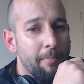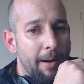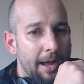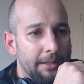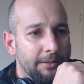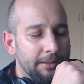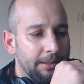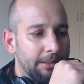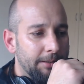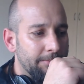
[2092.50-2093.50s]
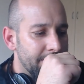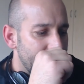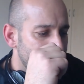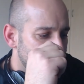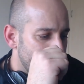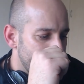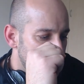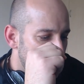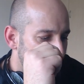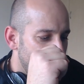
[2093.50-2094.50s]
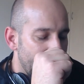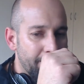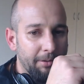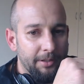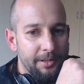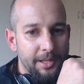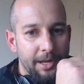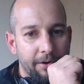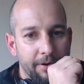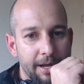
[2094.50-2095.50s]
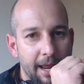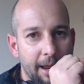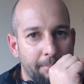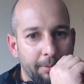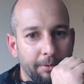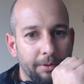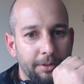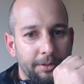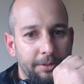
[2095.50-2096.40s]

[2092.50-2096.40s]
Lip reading: but there's enough apple in there, green apple.